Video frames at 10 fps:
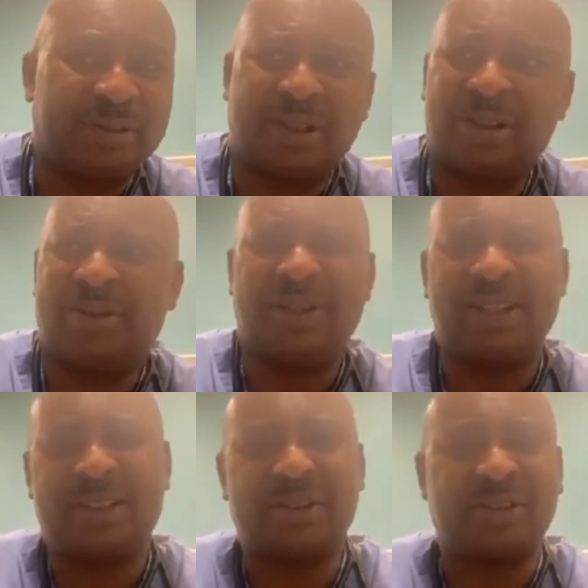much, they'll say,
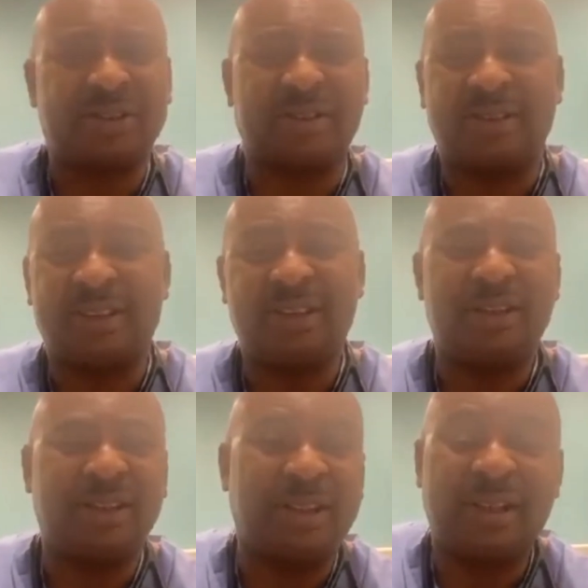oh, where's the doctor?
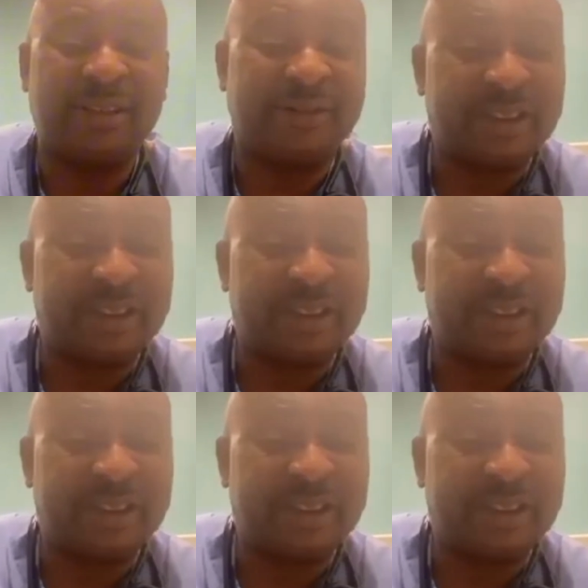You know, and